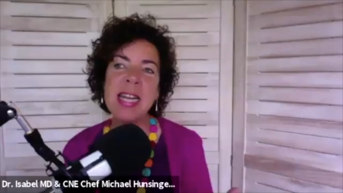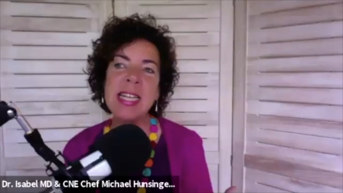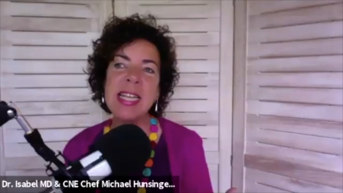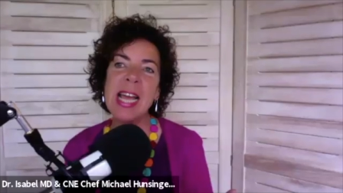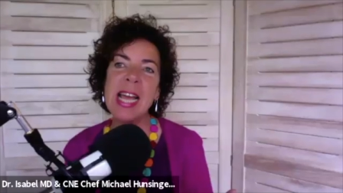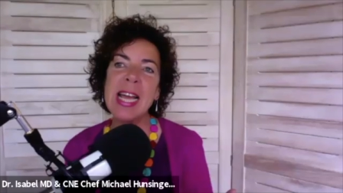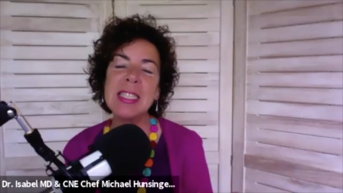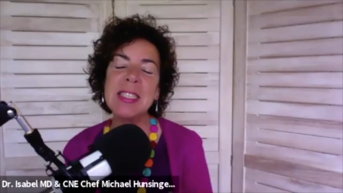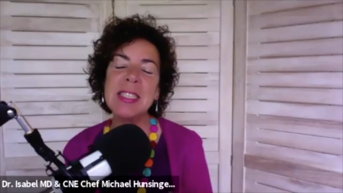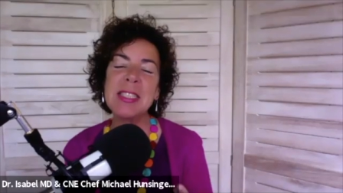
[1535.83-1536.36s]
to
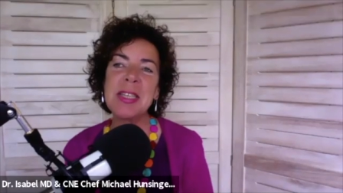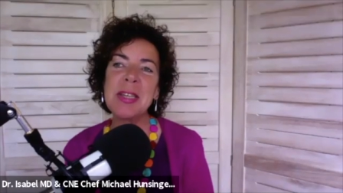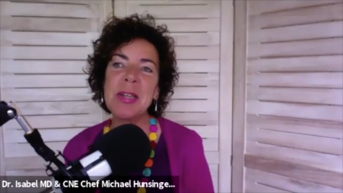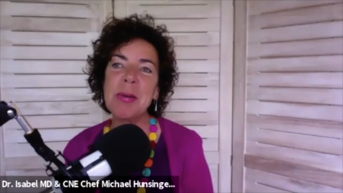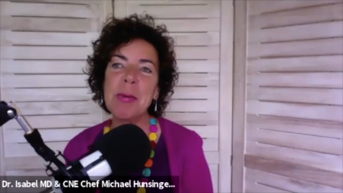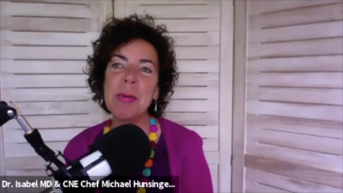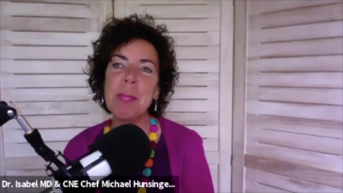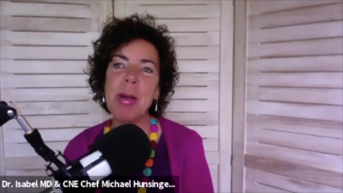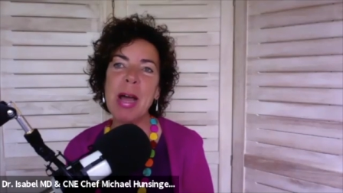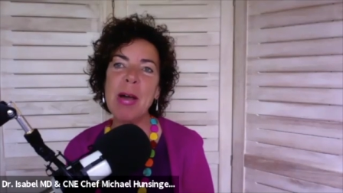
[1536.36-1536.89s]
ask you
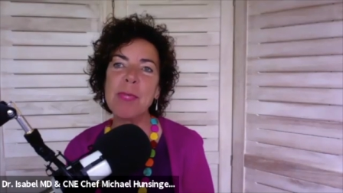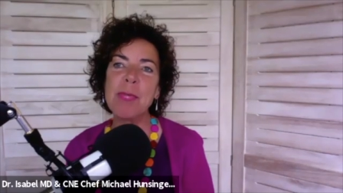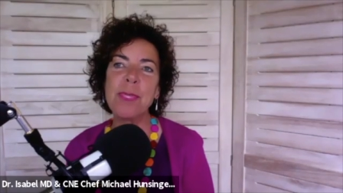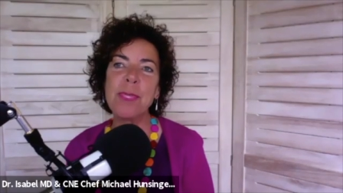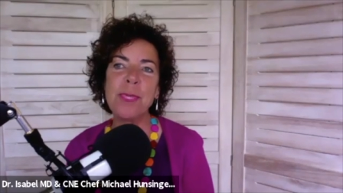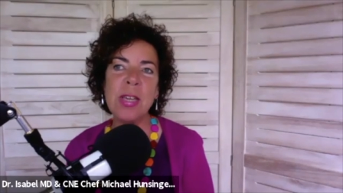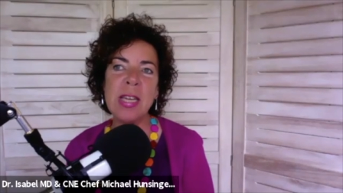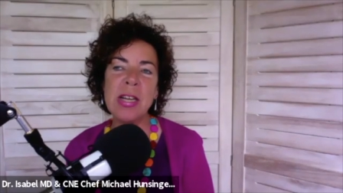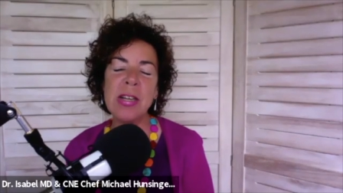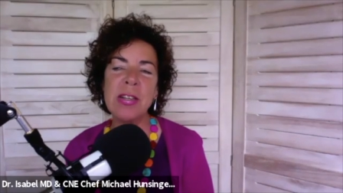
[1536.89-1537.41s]
about
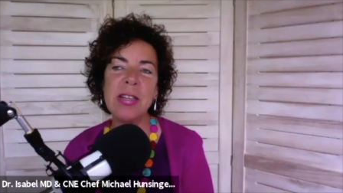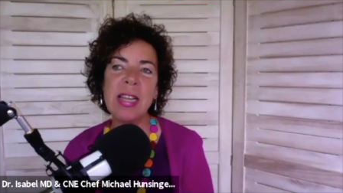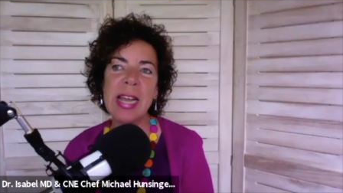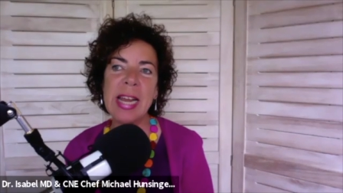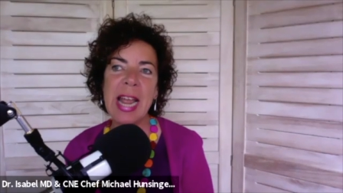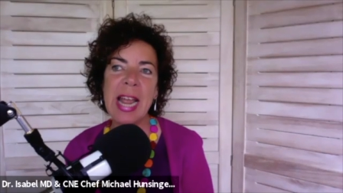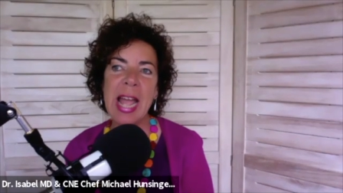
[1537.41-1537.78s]
fear. Like,